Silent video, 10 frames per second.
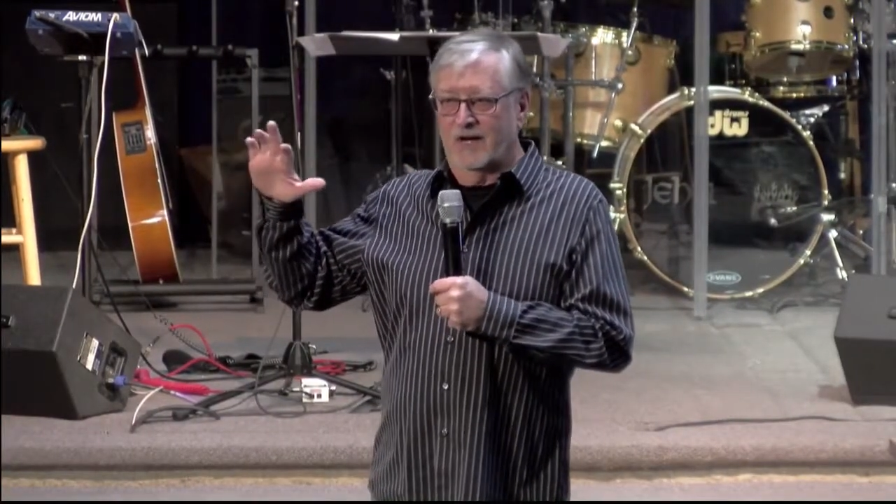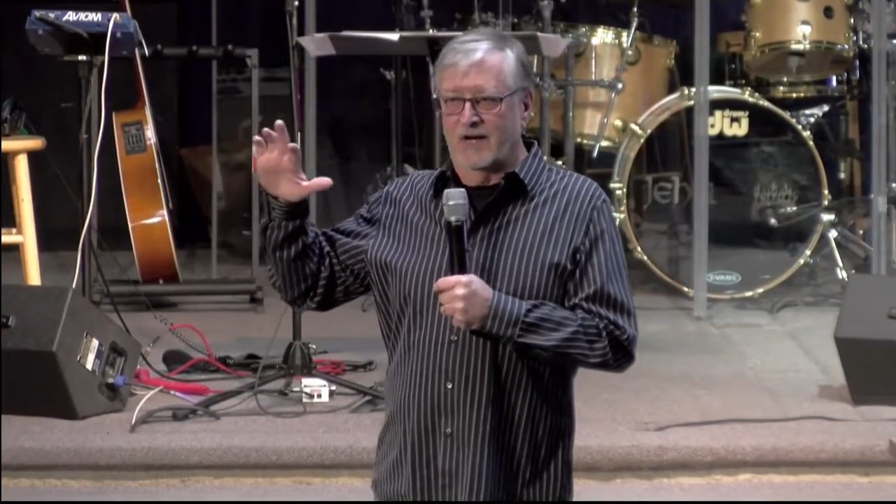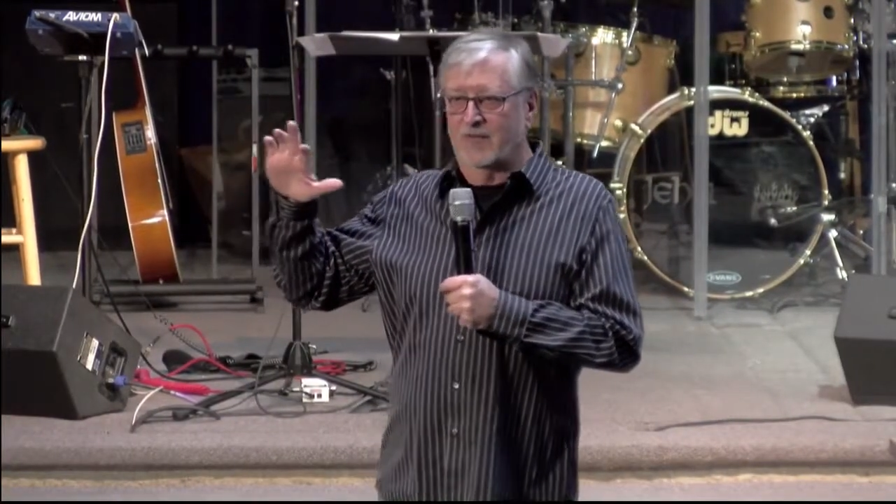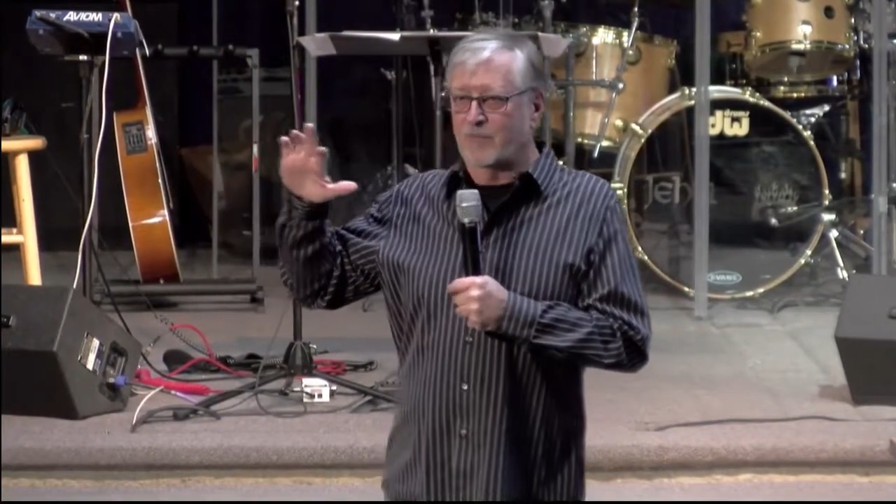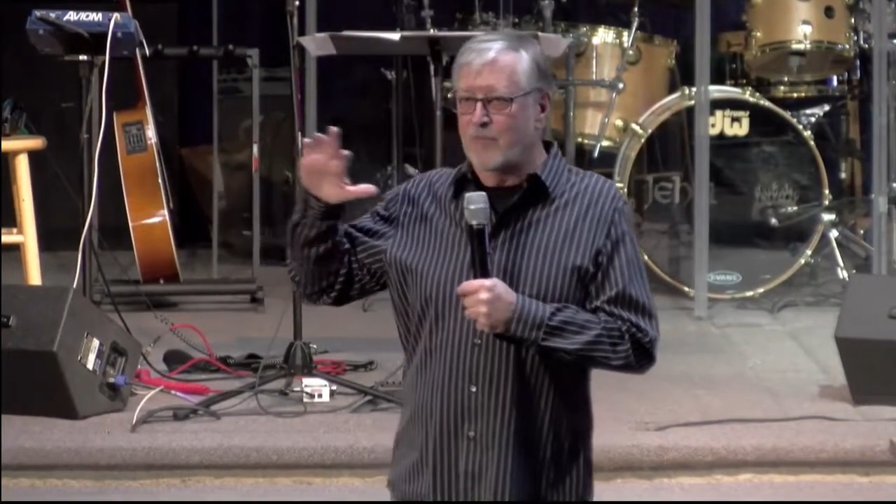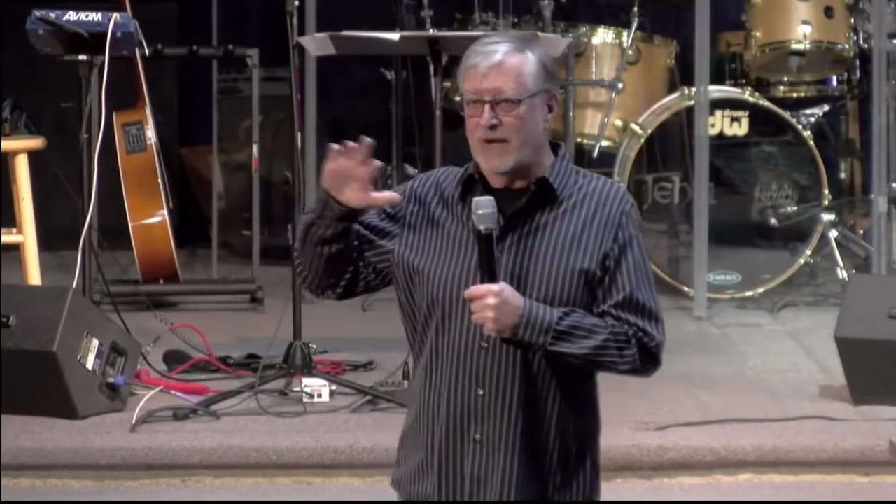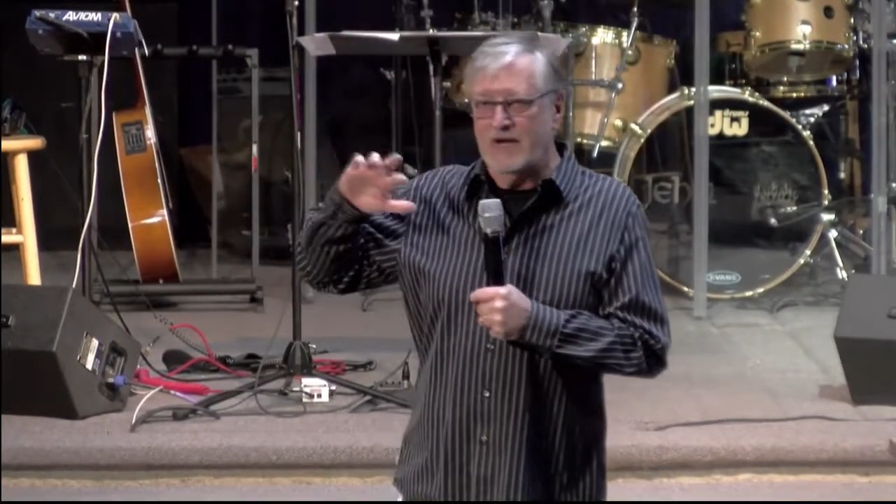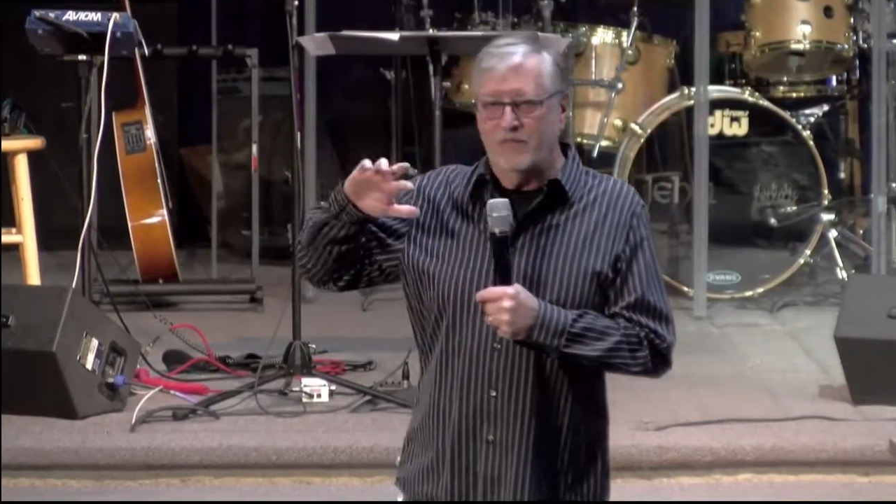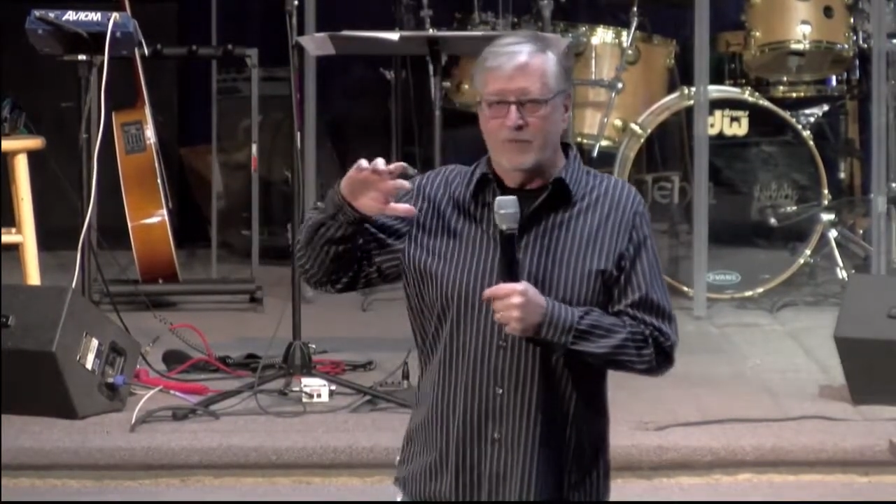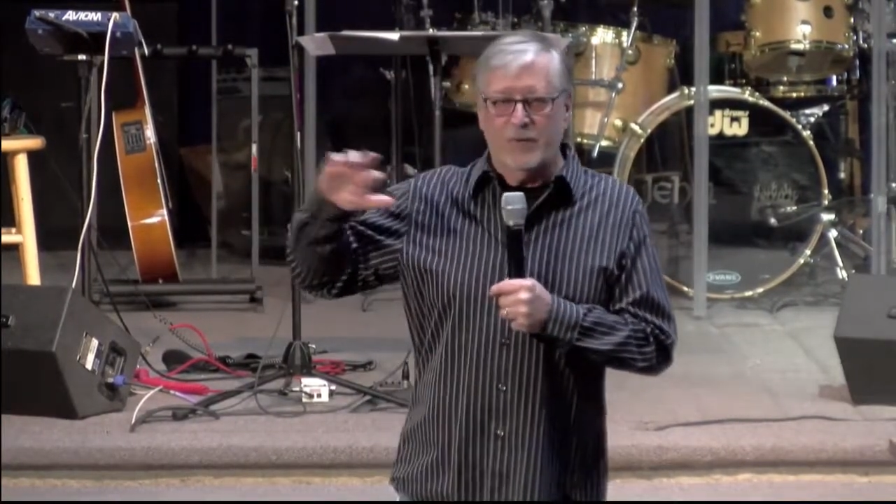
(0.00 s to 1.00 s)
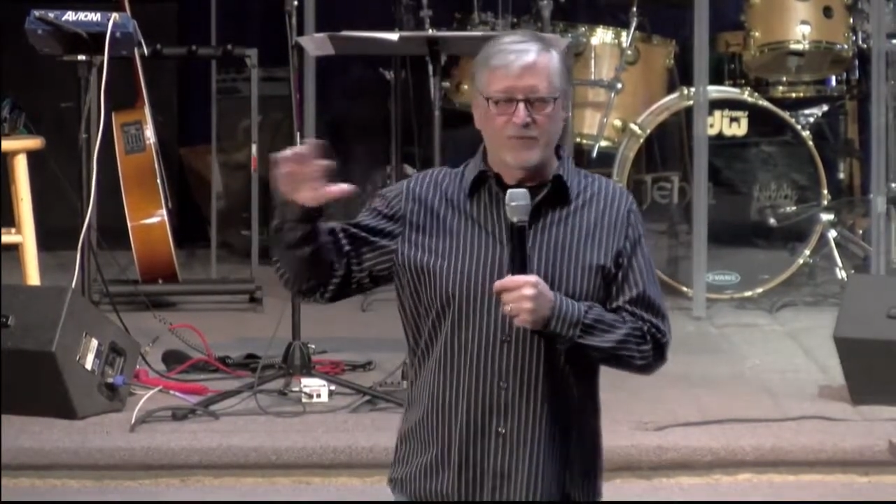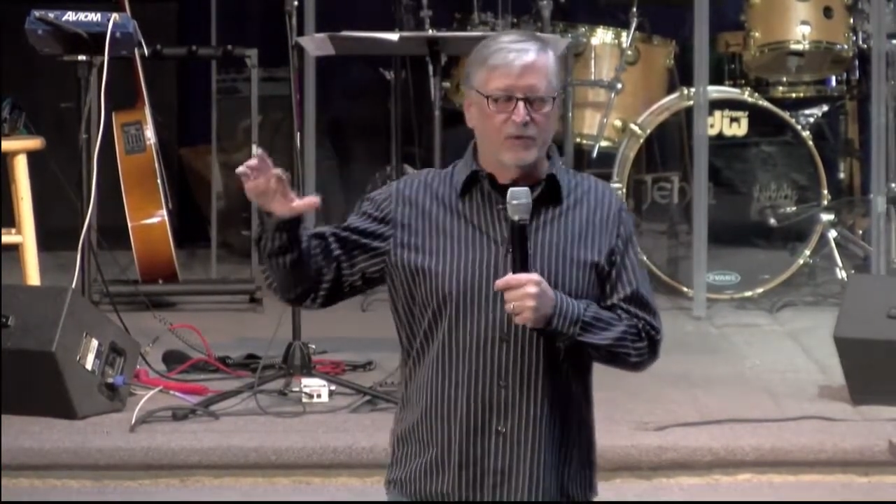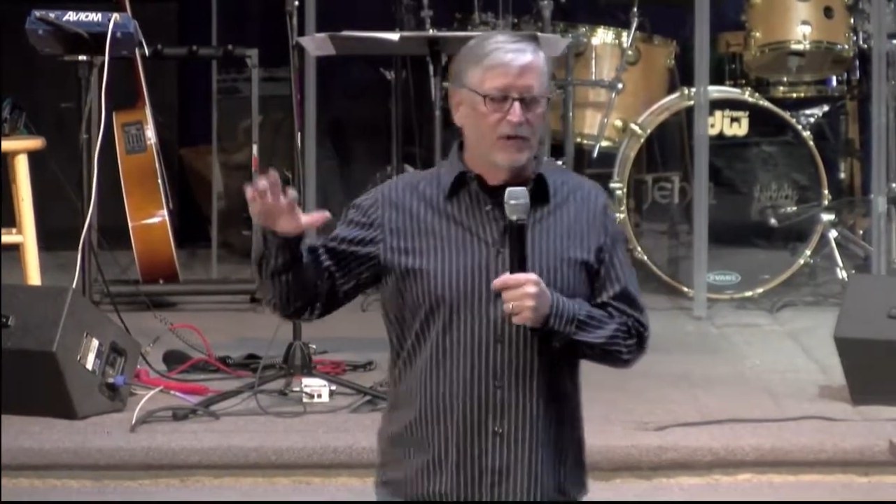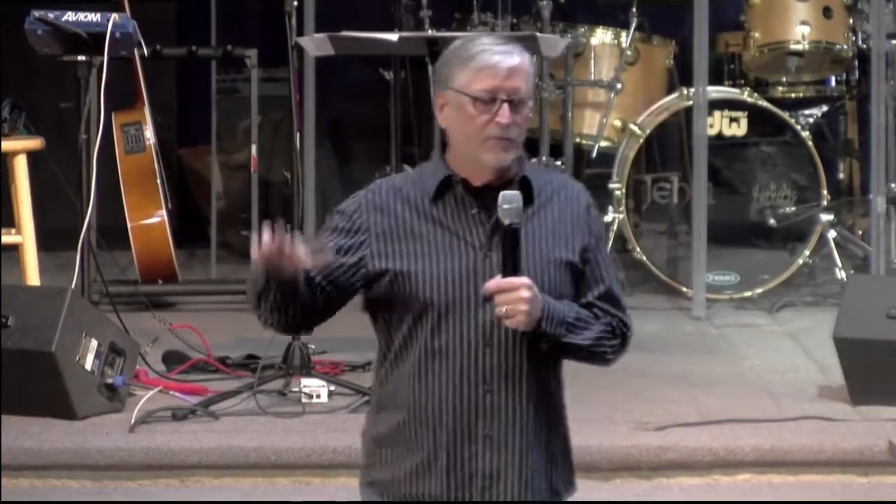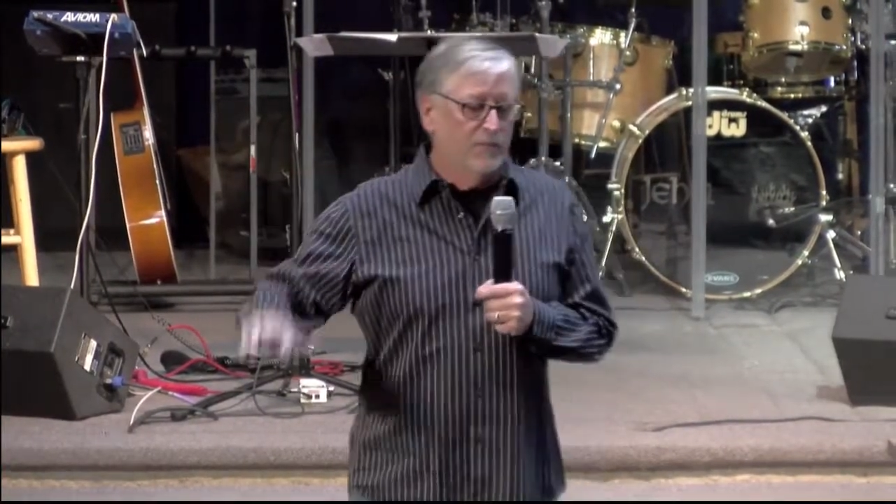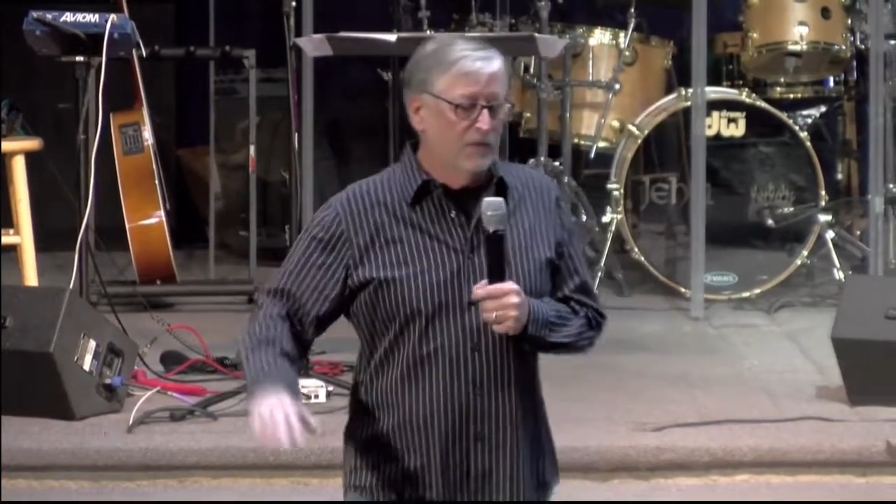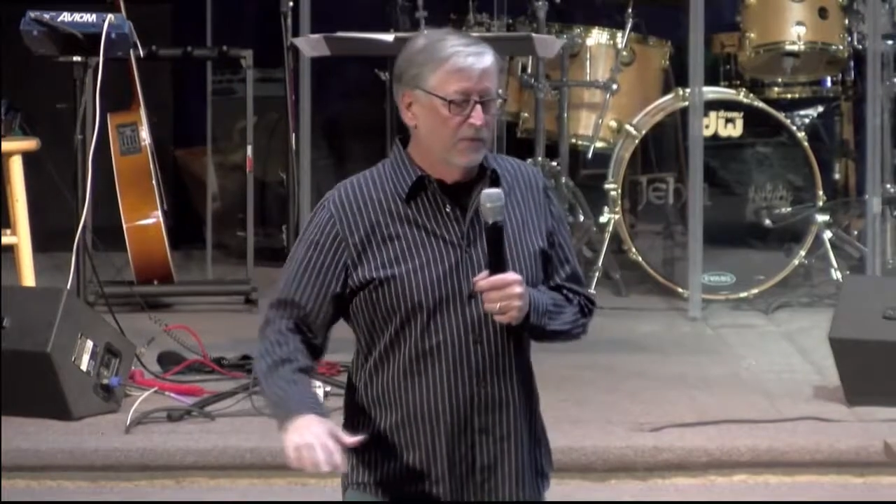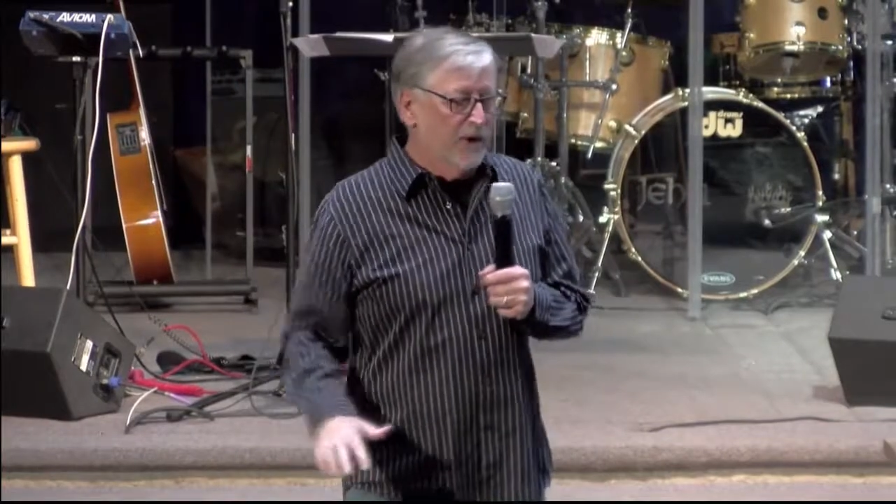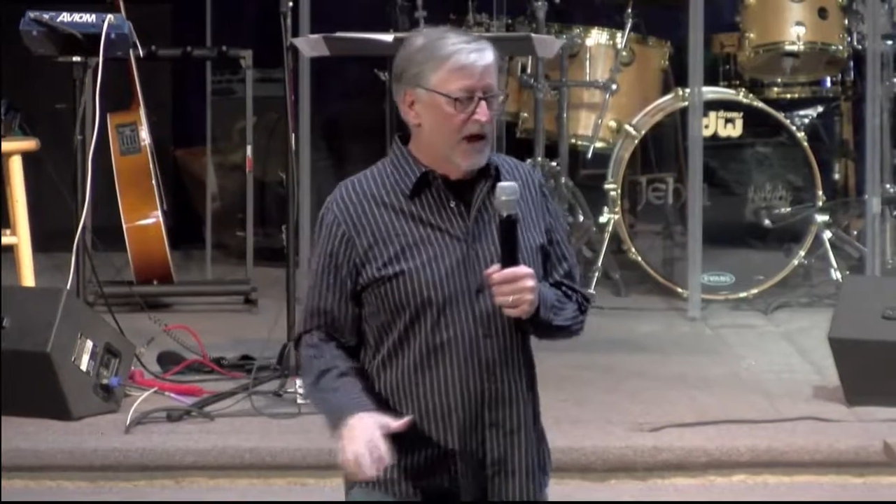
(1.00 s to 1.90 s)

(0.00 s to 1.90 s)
of many of the people in the